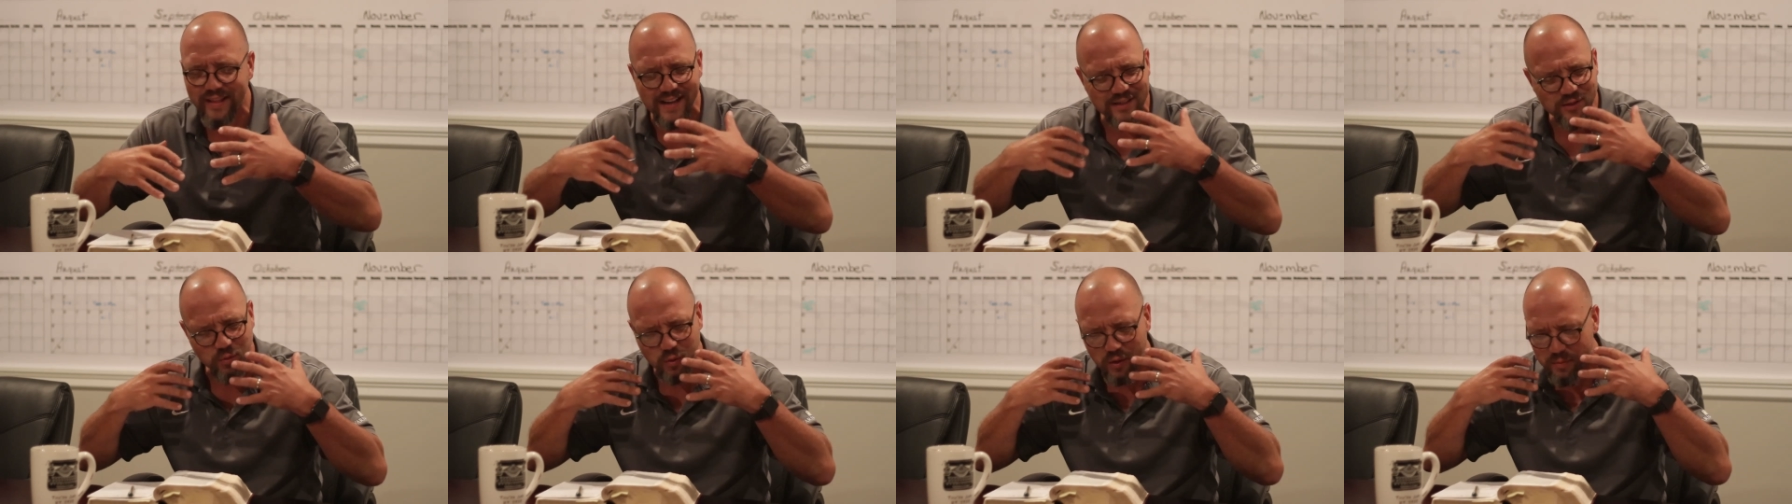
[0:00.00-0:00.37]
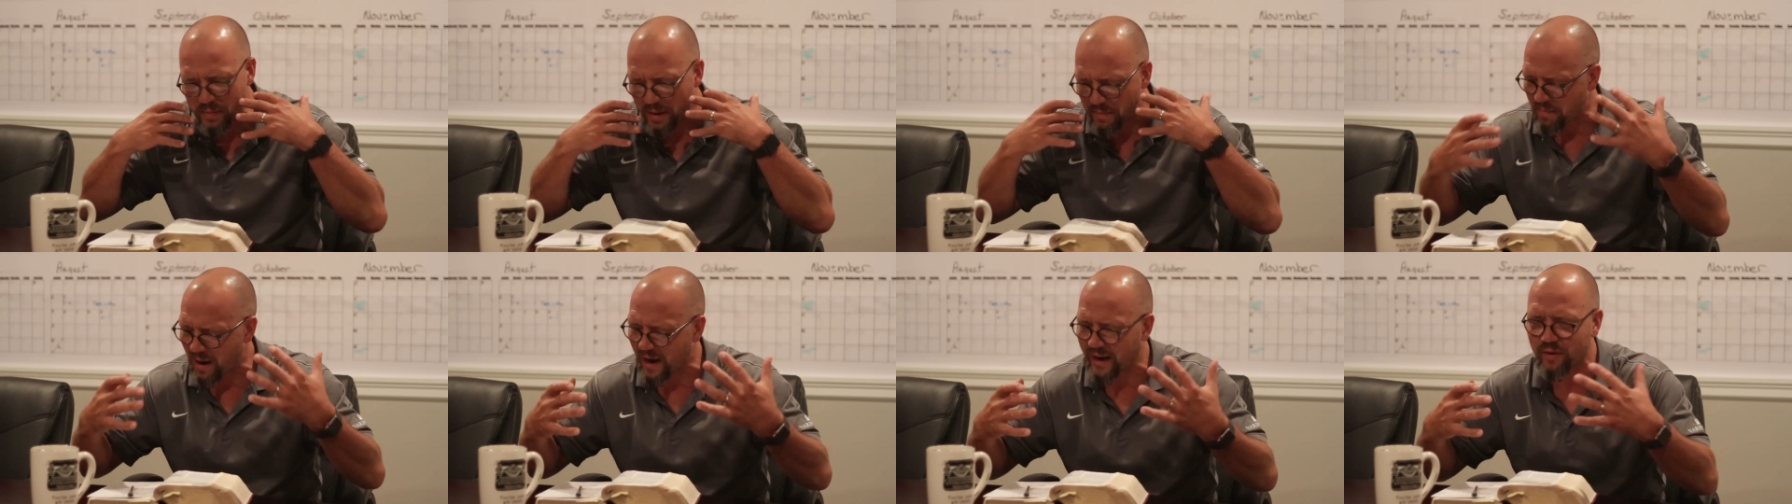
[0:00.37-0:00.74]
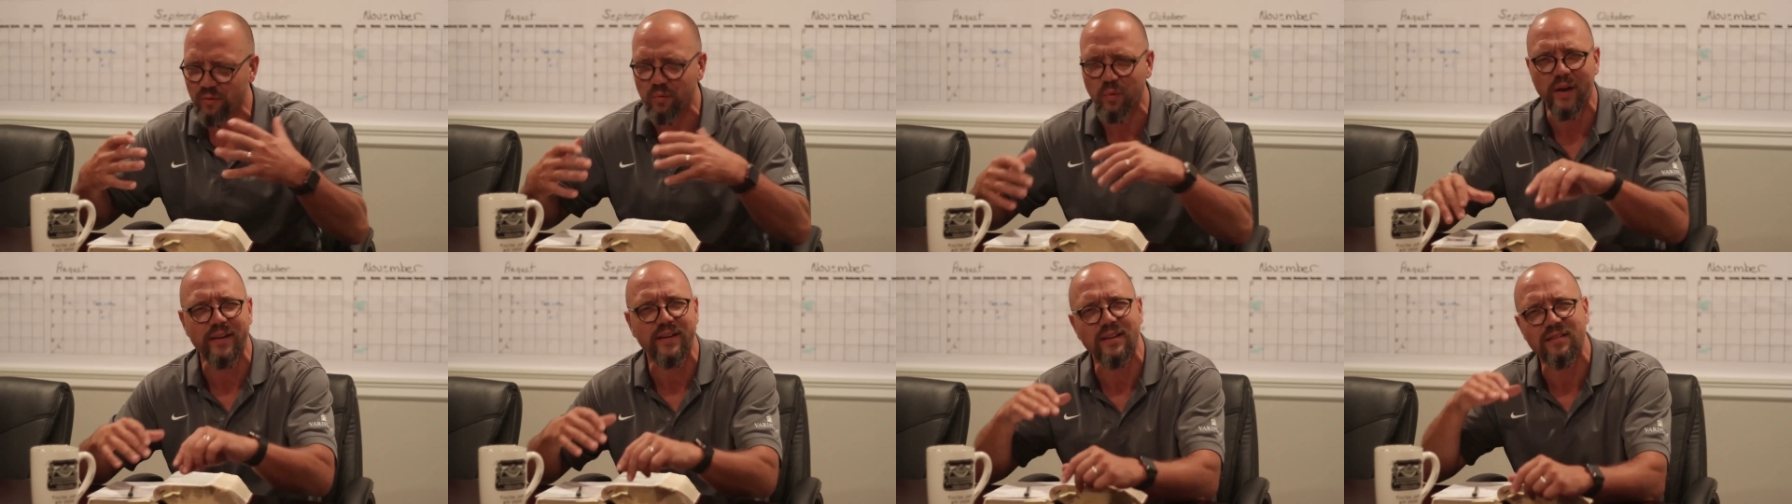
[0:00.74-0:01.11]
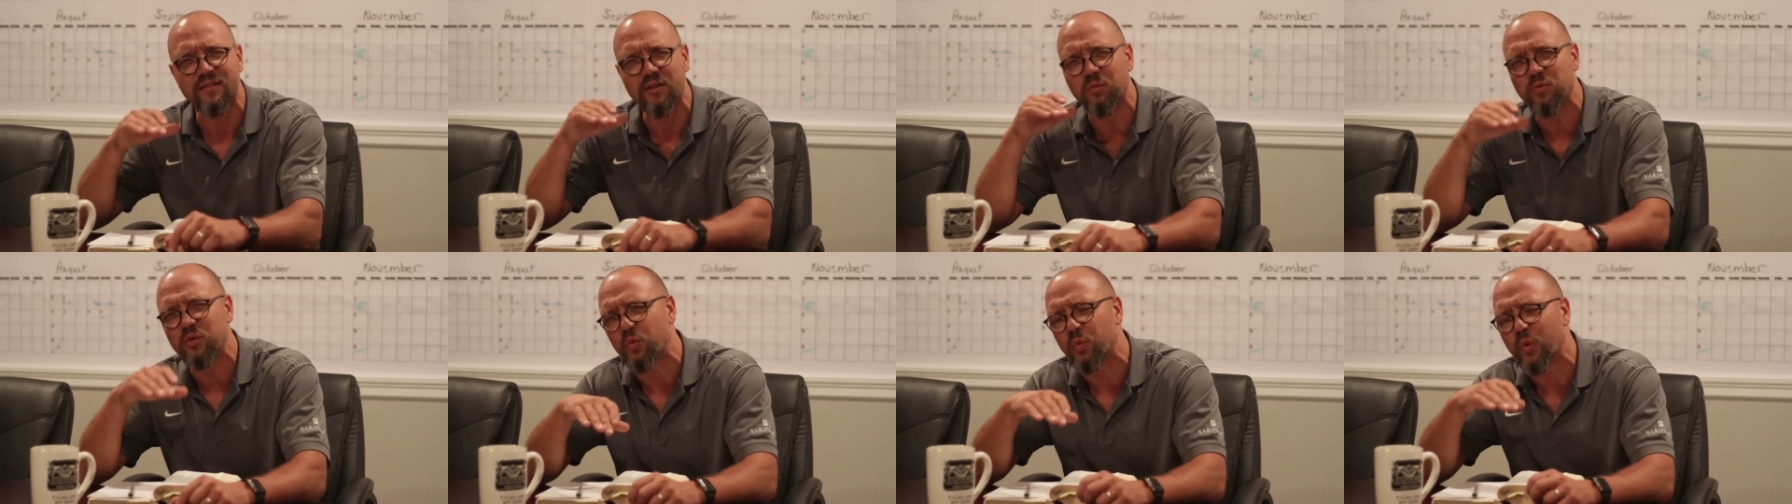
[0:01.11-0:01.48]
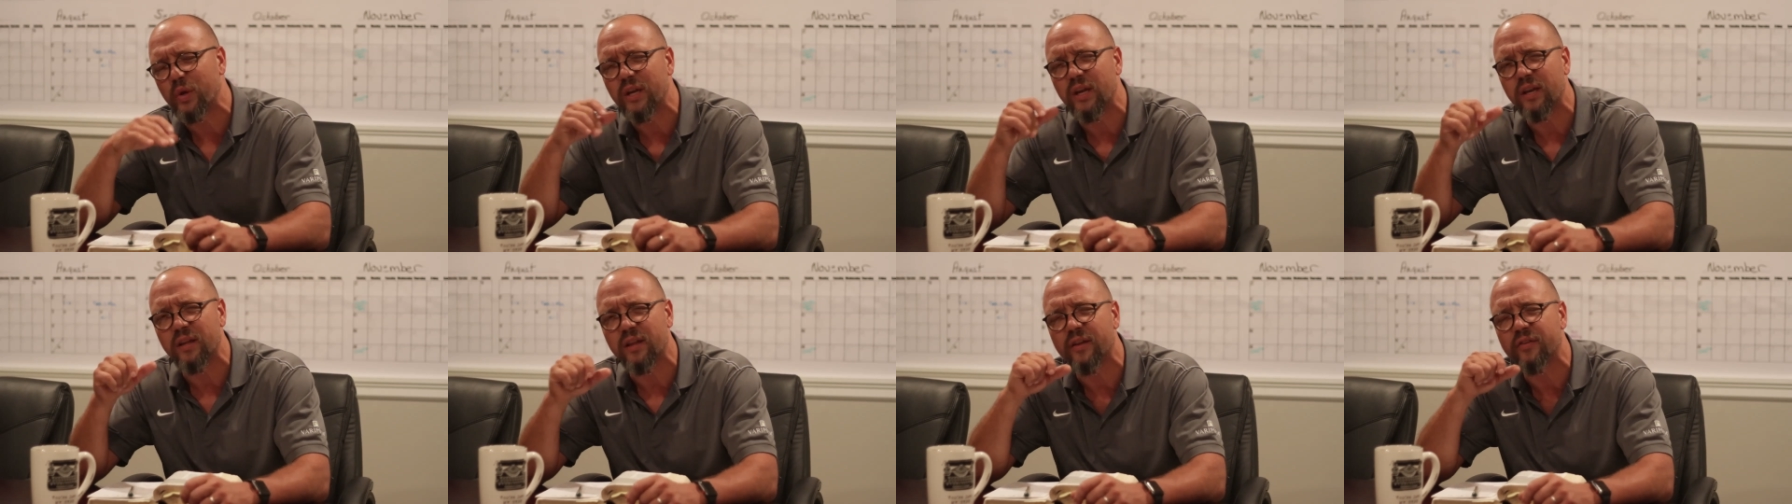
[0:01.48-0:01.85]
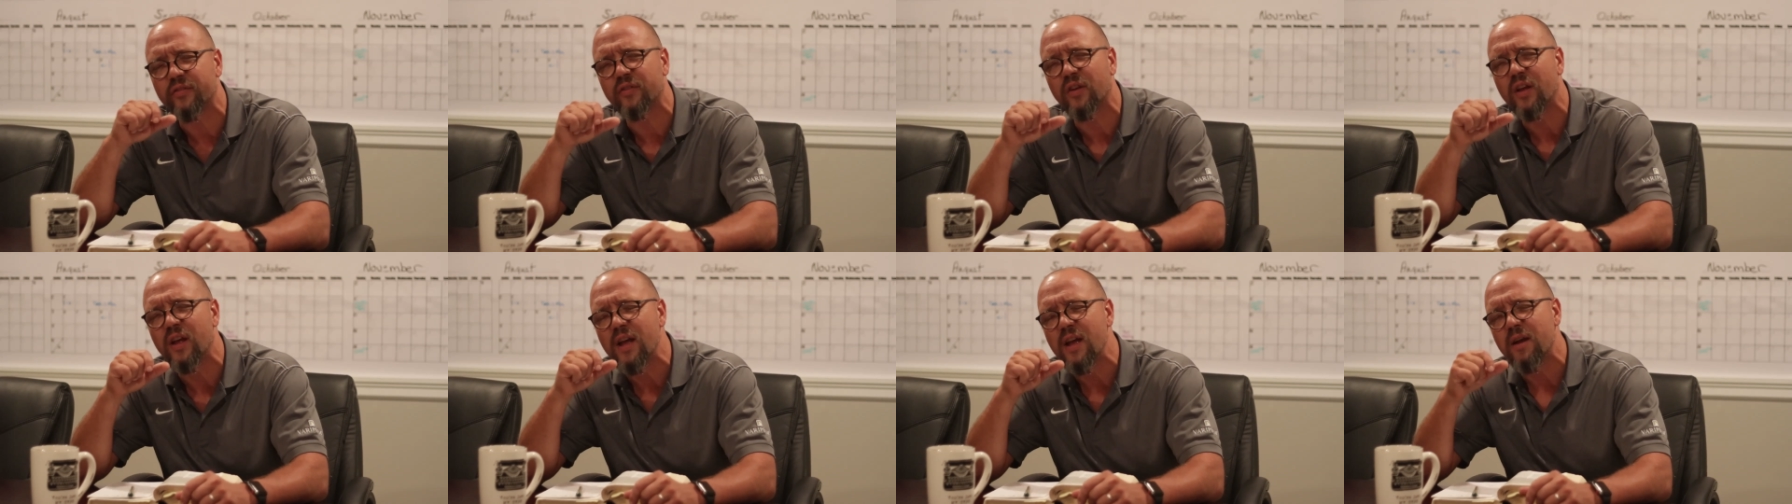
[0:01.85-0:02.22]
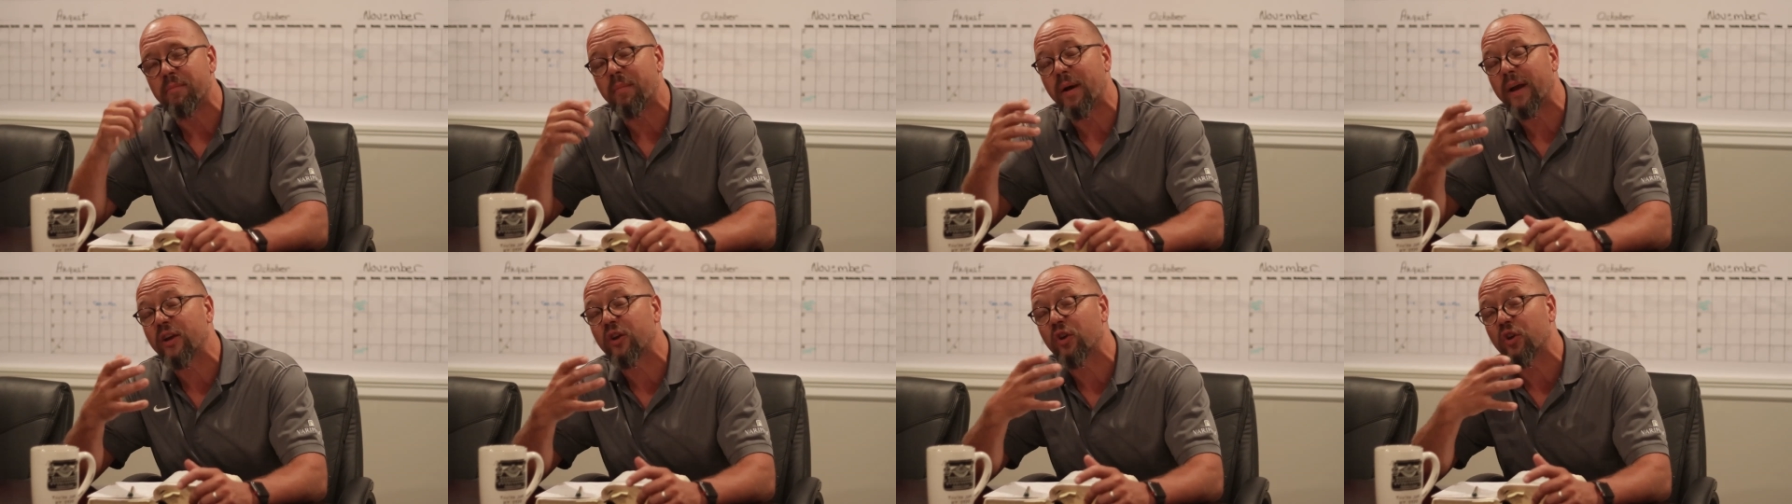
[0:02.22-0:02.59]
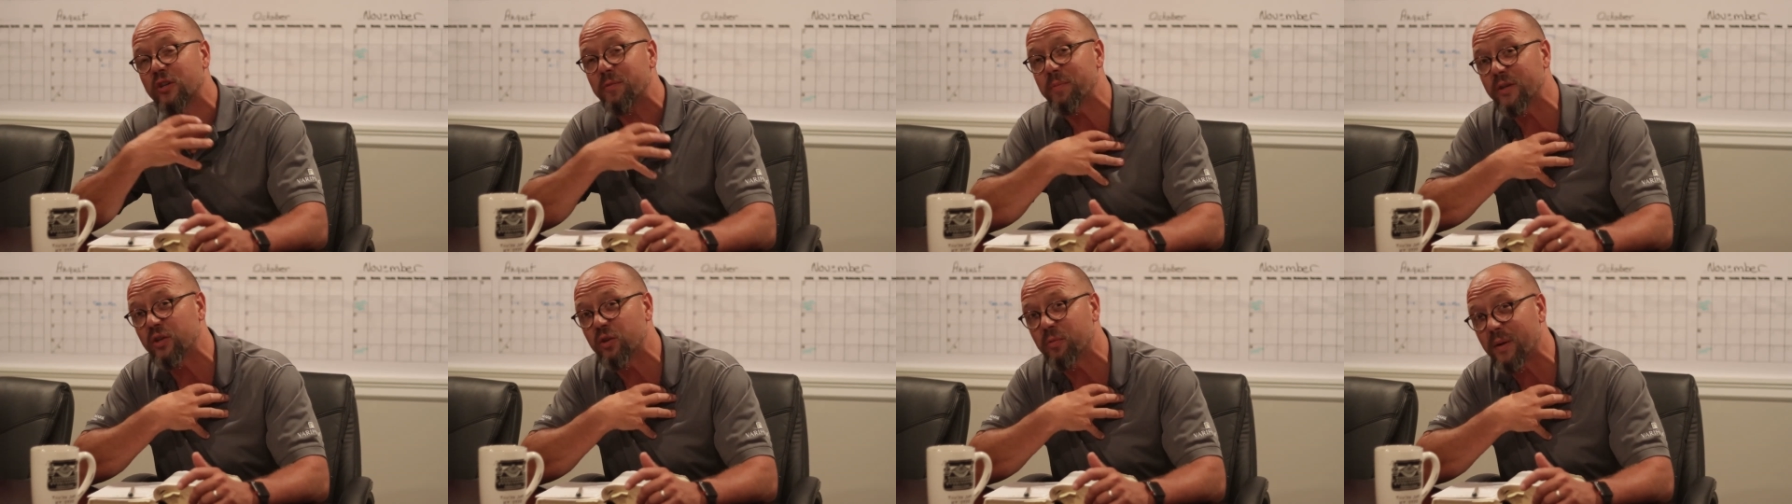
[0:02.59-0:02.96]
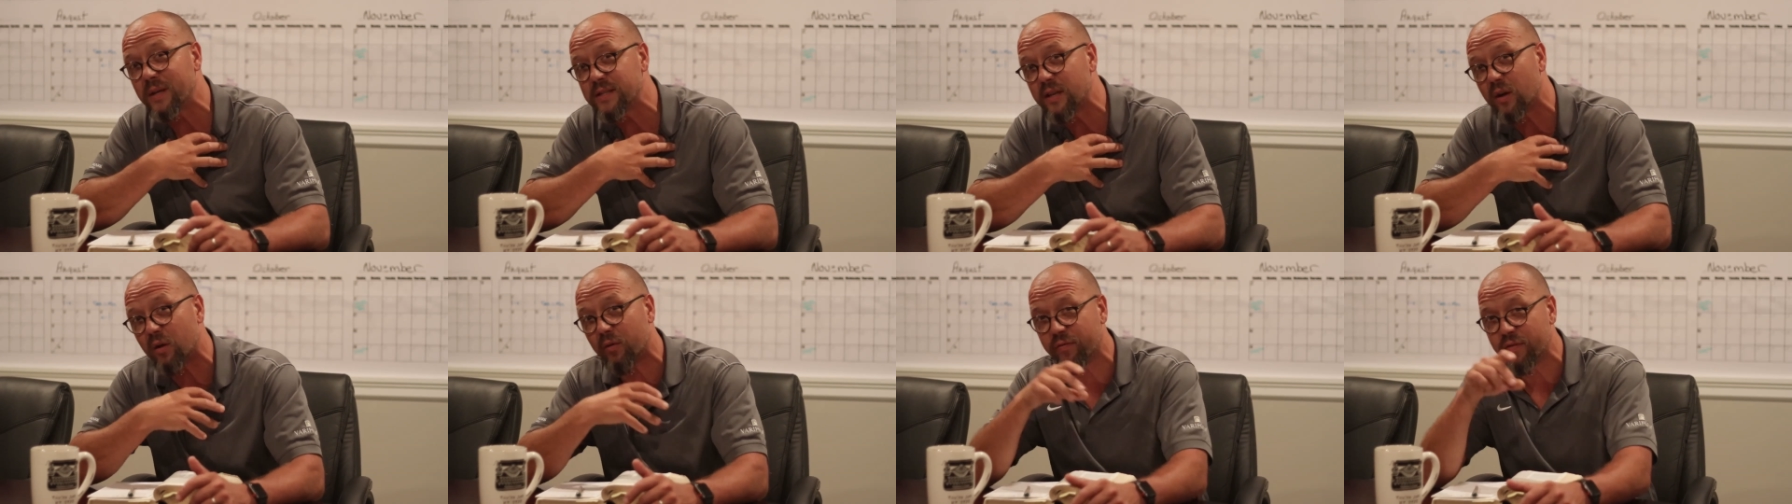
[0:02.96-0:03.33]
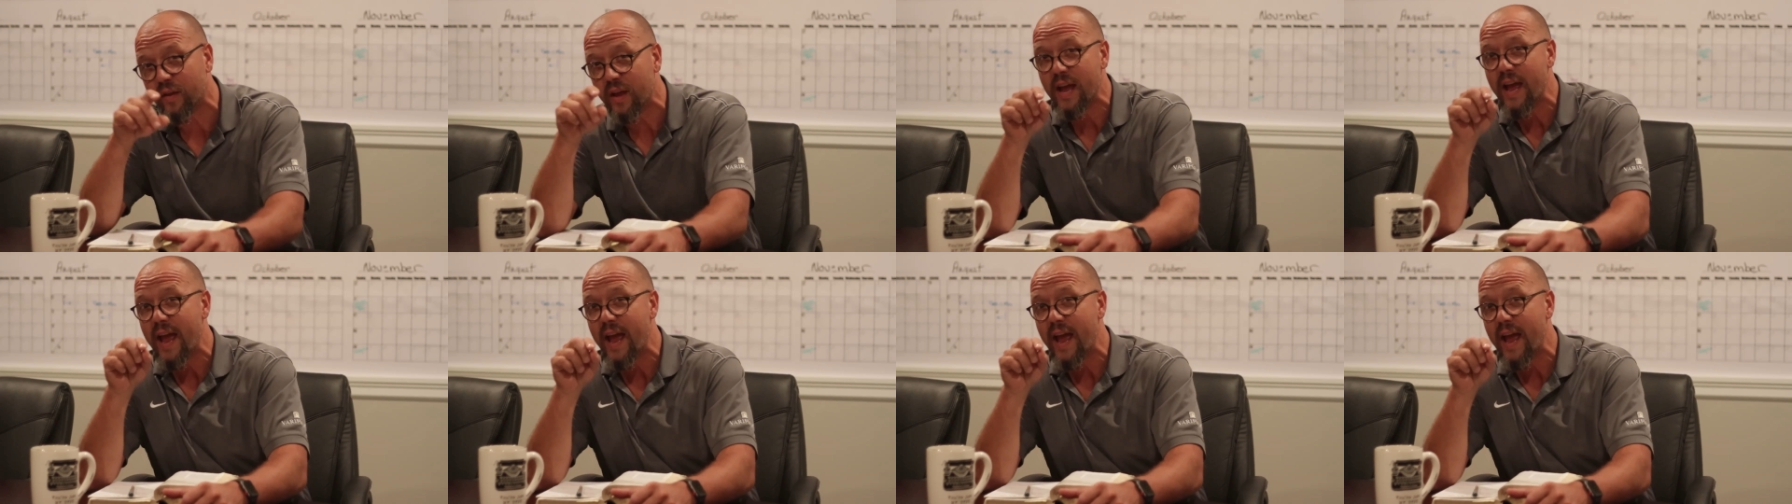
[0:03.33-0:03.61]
that's where my mind went as I was reading this. My encouragement to myself